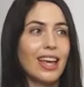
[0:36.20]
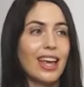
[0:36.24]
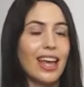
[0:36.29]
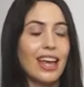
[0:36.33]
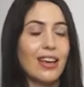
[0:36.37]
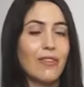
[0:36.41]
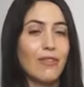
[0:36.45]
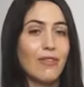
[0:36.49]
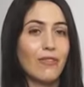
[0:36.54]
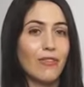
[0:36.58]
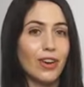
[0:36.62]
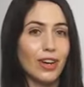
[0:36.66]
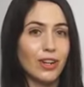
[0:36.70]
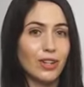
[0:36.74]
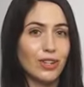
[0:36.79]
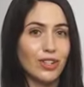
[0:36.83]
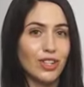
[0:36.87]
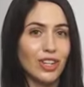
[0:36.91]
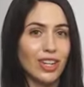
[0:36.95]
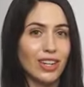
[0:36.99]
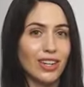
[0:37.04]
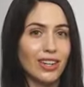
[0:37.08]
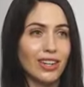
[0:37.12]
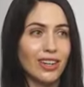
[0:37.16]
a
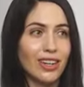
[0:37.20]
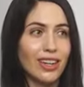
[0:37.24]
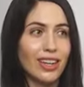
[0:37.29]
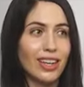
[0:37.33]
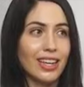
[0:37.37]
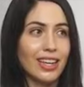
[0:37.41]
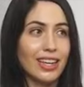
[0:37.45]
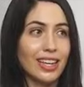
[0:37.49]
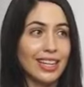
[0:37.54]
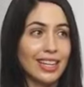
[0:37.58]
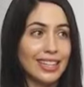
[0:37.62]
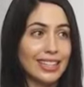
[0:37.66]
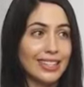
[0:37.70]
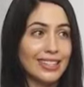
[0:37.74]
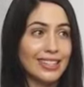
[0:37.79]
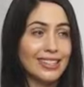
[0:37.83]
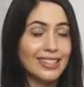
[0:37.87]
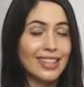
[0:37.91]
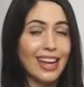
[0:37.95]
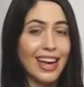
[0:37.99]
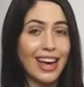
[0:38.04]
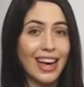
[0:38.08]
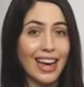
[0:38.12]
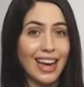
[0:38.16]
function
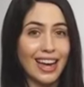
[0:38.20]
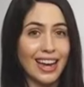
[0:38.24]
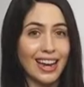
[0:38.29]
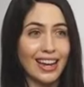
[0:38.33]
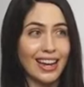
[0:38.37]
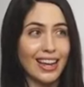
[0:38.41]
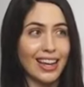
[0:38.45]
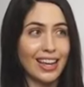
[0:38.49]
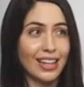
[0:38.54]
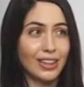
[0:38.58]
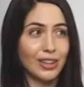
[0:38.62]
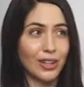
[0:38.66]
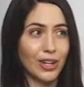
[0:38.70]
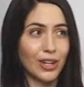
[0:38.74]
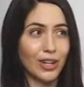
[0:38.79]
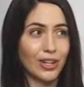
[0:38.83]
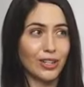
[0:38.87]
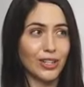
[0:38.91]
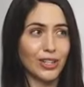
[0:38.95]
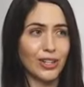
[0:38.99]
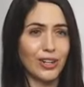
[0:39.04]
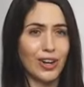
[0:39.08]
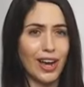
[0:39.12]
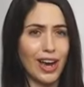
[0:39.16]
inside a
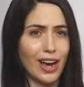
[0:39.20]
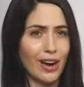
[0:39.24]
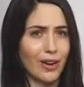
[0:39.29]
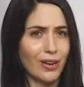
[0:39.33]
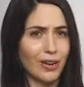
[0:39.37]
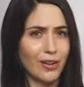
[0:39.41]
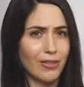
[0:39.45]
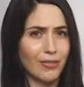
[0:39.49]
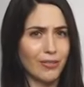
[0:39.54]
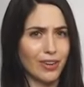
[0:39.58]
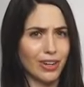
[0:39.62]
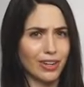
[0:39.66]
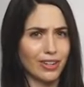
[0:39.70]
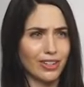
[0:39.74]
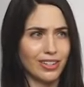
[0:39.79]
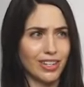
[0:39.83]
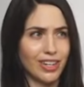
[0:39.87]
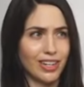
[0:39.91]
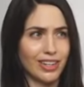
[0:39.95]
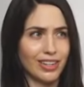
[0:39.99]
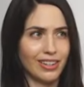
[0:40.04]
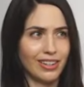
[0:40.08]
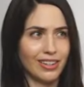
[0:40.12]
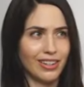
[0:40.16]
larger outer
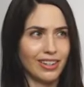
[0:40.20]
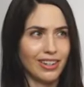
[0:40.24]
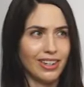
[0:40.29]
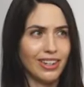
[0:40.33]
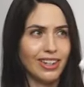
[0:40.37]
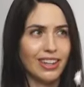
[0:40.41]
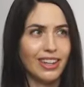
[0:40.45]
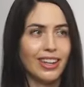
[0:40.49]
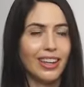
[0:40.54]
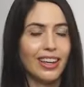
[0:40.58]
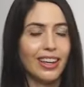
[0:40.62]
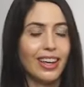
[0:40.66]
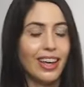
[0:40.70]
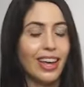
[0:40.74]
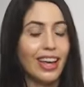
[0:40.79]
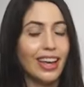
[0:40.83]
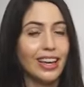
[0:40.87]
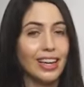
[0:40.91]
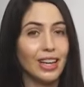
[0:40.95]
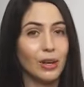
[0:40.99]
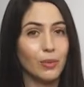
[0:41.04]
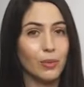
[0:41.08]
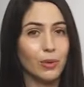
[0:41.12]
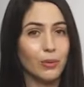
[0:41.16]
function.
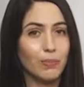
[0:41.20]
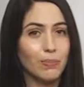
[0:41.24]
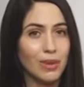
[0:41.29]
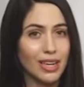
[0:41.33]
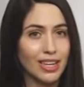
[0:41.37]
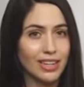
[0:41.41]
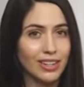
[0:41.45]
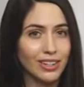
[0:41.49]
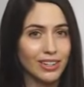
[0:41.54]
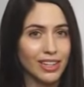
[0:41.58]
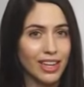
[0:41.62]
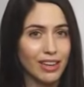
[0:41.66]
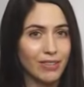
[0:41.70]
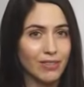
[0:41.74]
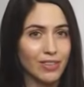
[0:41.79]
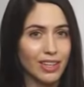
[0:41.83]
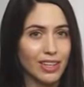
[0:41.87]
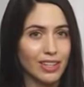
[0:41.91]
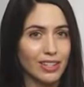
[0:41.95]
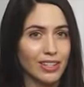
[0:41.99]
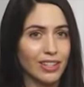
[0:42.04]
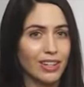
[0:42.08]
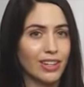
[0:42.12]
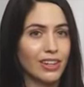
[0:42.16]
And it will make your life
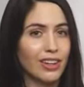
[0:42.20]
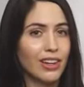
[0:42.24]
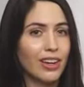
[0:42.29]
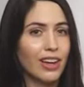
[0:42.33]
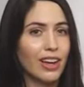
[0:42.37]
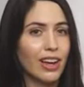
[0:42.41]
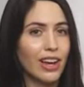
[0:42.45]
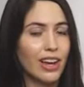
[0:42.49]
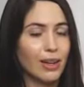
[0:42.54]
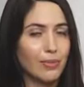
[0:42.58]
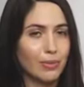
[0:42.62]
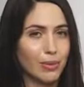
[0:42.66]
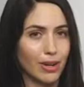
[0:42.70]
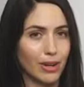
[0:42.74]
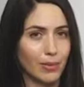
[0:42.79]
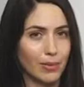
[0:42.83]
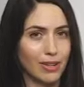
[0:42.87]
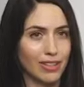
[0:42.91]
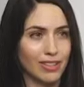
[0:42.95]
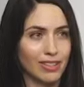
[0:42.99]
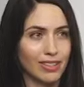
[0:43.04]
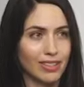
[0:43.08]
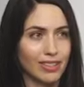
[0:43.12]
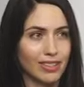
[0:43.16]
easier, I
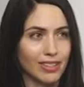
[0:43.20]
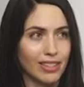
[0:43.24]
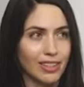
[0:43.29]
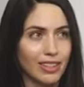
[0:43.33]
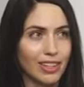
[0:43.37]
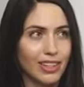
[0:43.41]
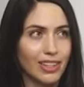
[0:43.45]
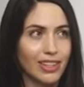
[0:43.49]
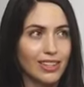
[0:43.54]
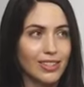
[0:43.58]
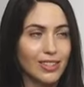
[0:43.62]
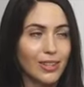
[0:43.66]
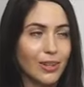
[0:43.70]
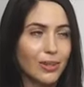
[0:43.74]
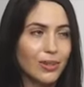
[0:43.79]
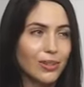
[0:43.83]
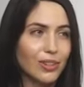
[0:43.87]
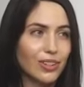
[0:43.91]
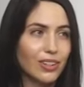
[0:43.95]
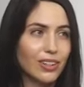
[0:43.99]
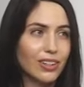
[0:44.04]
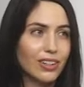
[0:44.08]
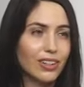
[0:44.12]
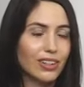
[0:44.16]
promise.
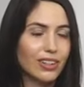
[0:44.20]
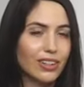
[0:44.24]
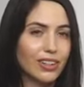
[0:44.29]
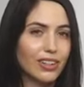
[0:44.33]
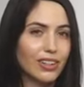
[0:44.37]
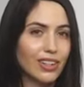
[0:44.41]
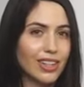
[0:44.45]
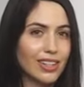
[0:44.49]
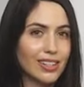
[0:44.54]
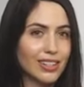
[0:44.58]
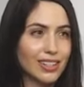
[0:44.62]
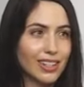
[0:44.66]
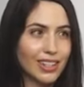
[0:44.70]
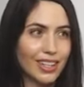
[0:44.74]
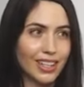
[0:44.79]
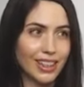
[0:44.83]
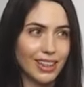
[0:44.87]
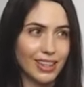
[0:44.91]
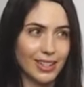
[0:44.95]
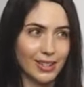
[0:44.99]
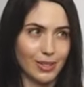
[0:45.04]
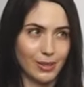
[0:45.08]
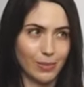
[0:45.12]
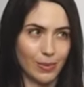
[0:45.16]
So let's look
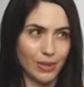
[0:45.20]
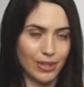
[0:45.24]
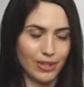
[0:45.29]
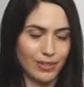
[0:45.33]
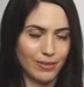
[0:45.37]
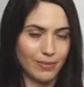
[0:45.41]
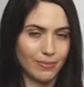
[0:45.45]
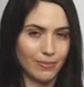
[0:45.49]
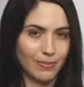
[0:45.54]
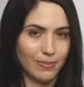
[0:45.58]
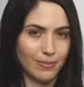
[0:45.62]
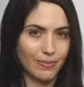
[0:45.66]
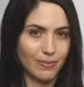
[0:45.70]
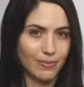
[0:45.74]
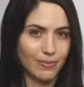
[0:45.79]
at this one.